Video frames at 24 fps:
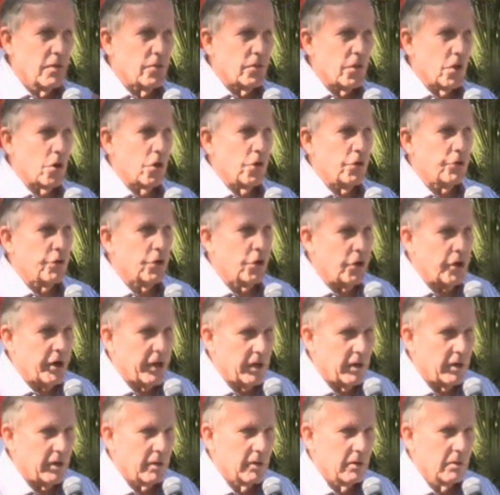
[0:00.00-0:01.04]
that are
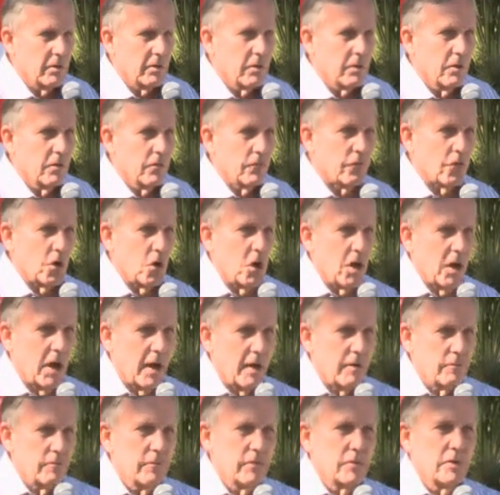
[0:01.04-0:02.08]
yearning for
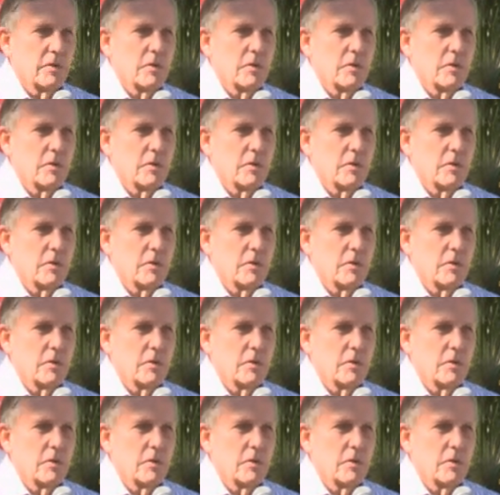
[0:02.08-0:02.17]
love,